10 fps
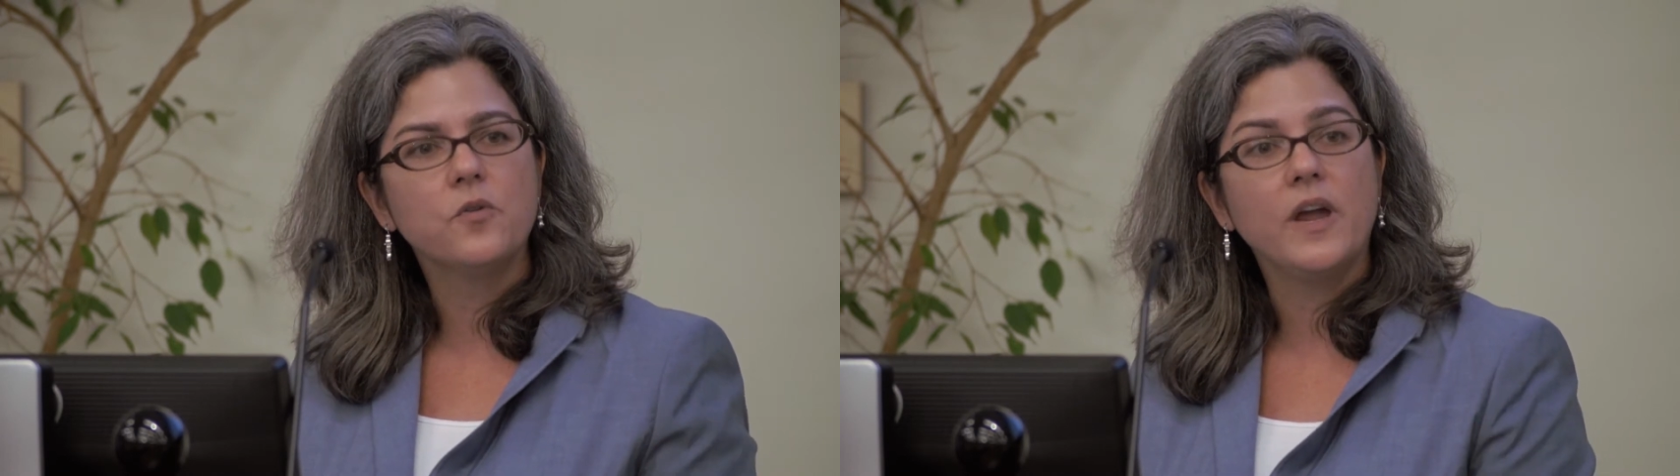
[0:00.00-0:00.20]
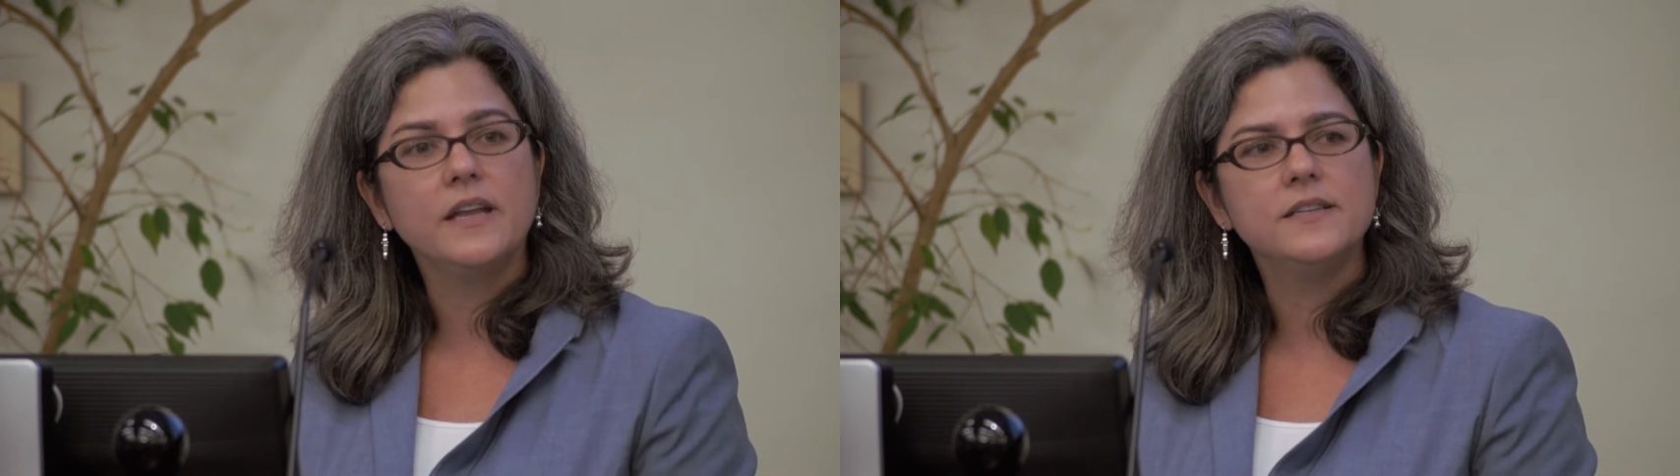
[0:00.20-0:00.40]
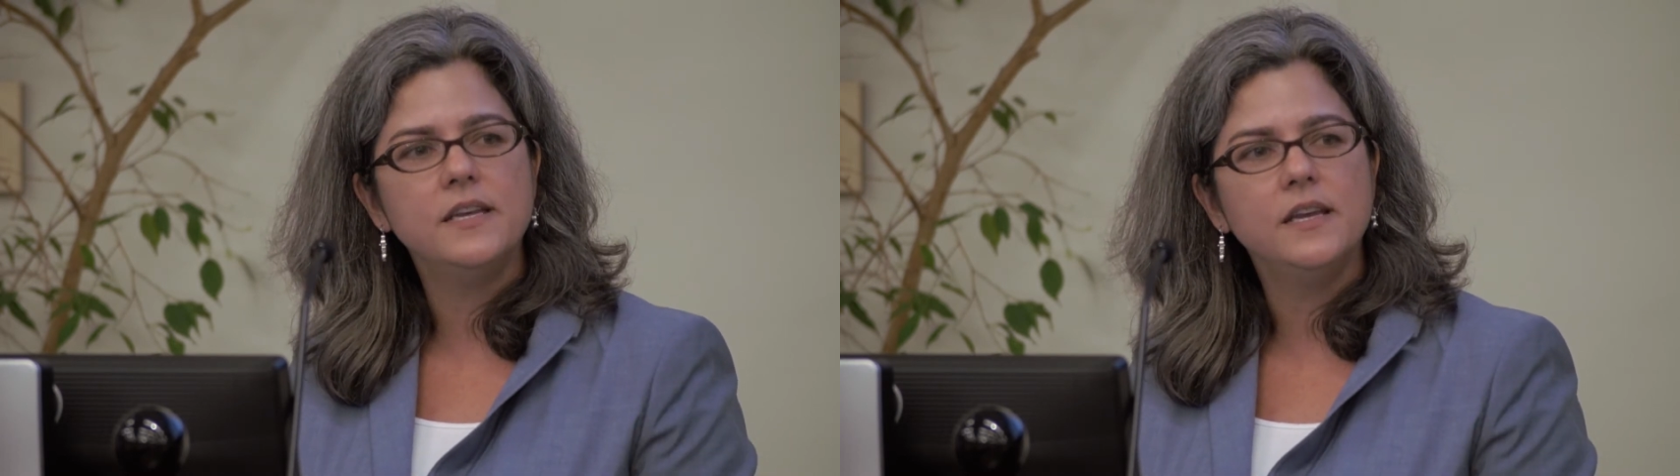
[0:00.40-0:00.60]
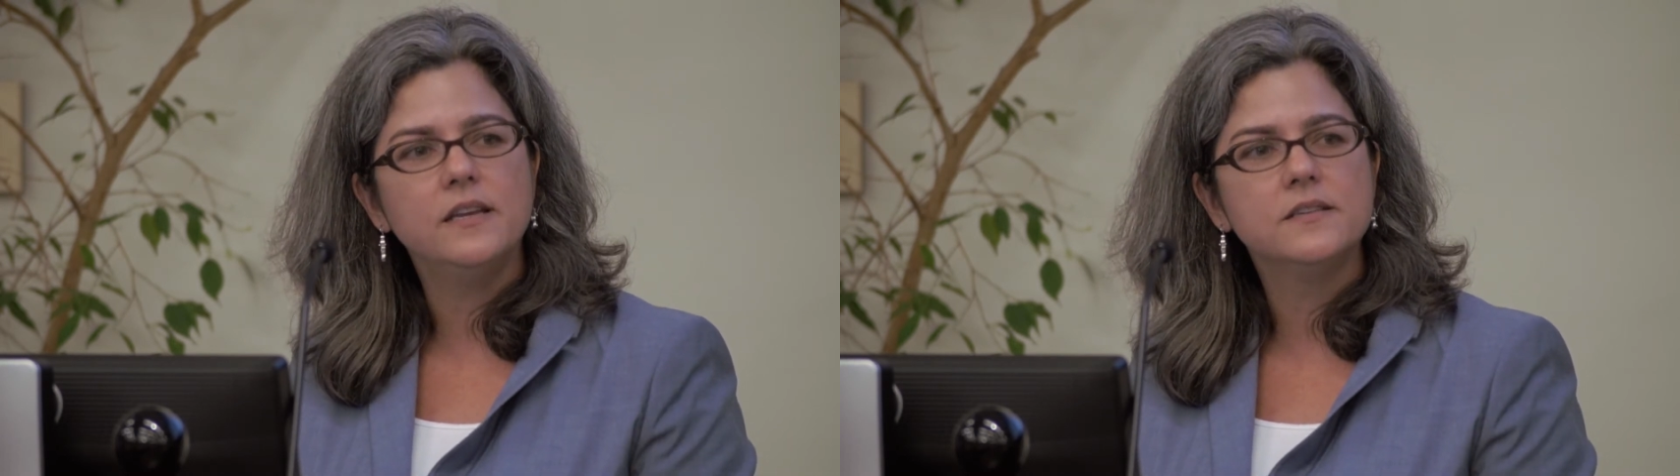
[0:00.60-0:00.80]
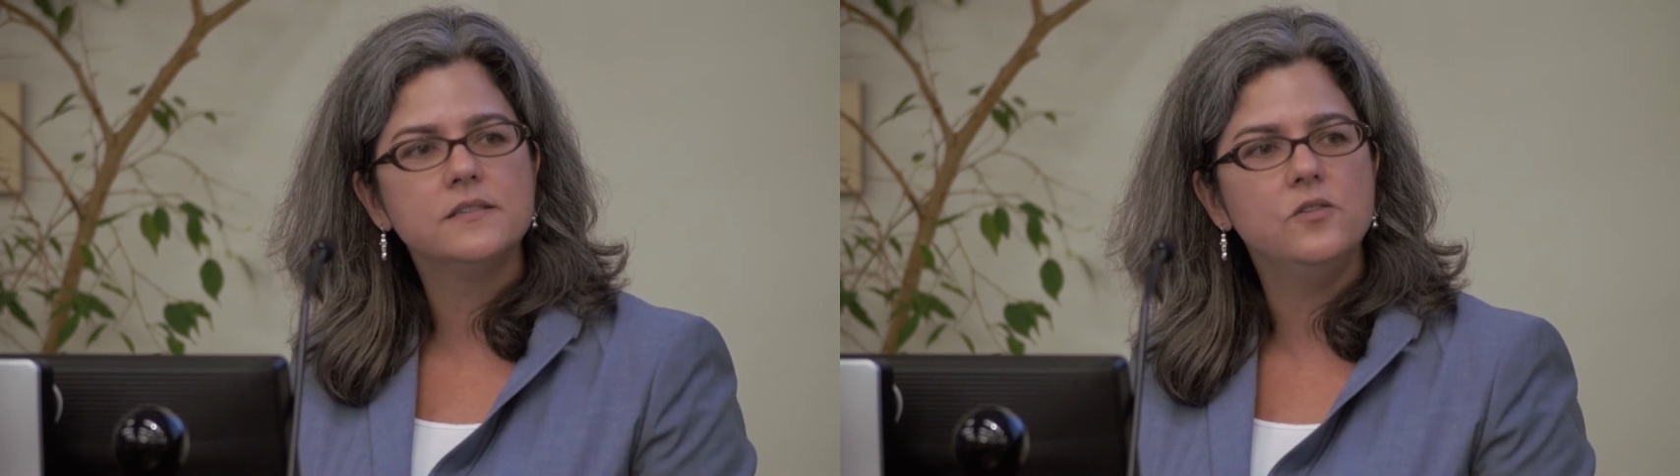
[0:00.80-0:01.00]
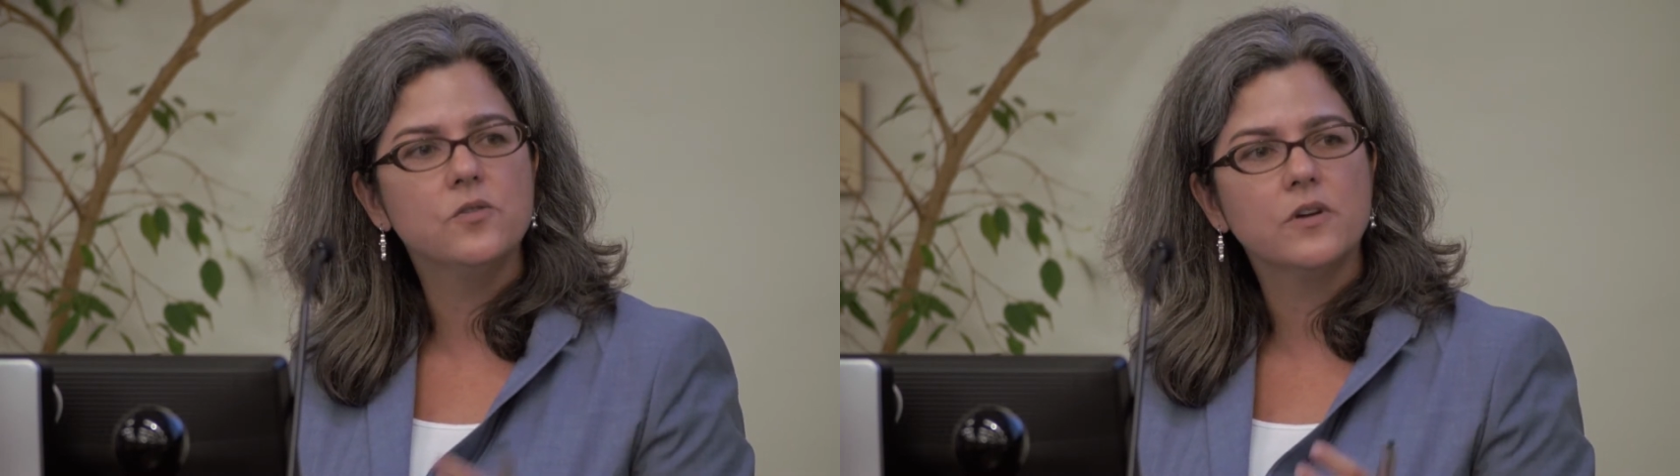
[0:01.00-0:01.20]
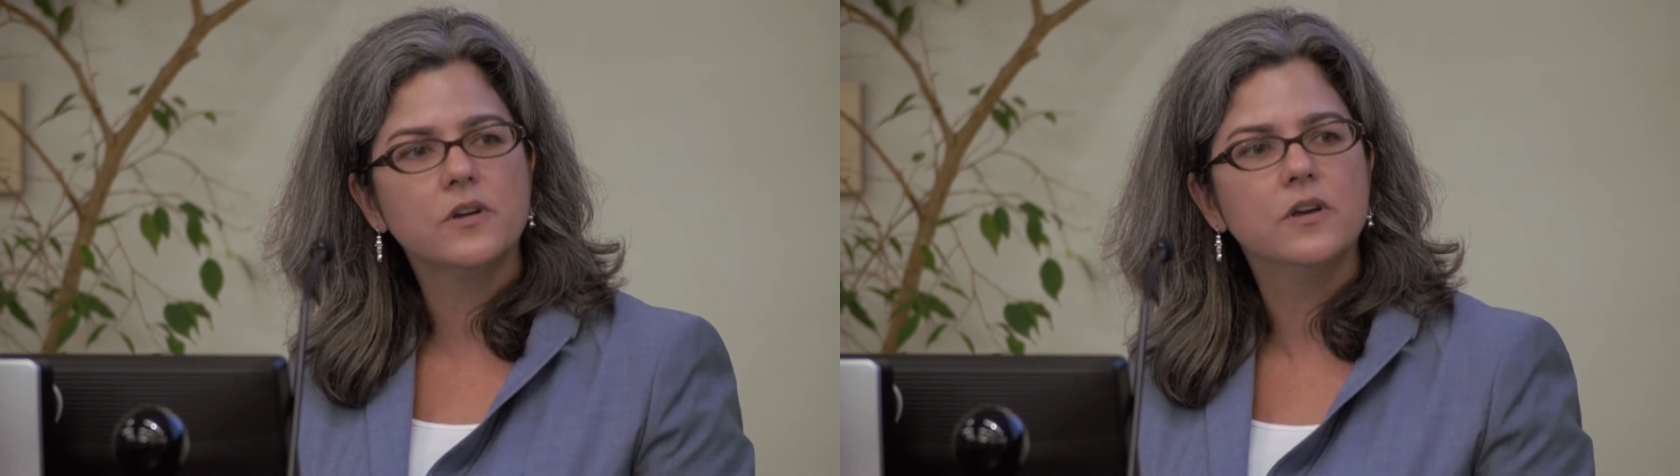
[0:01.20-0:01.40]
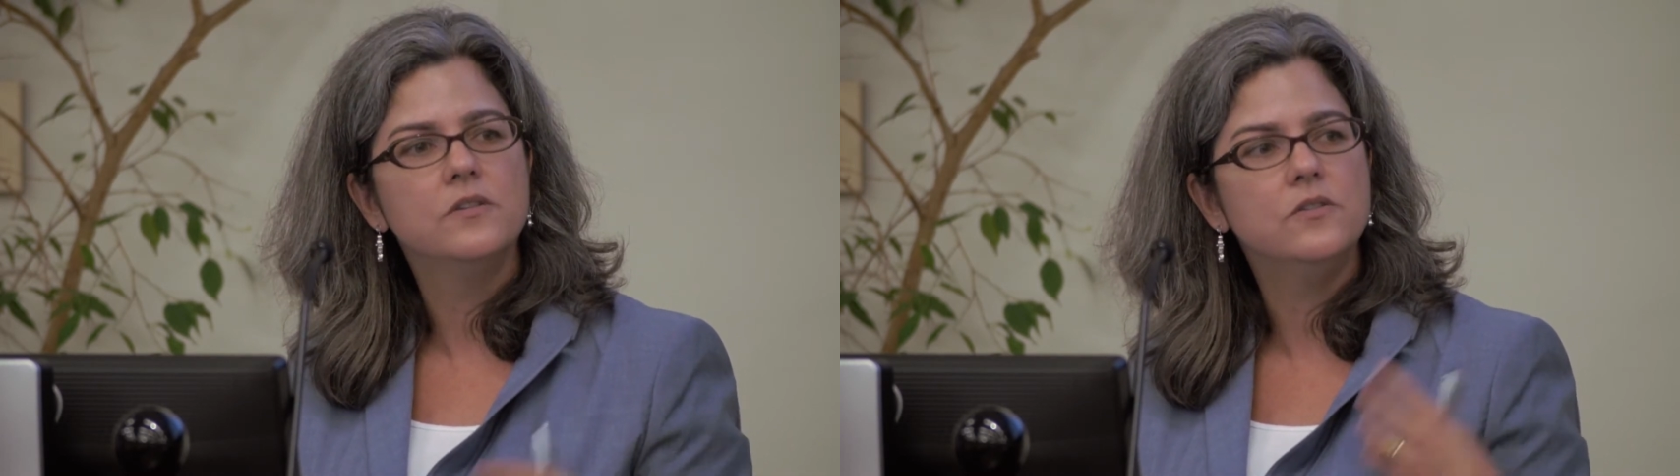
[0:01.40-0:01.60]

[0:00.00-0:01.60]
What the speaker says: grantees, New York,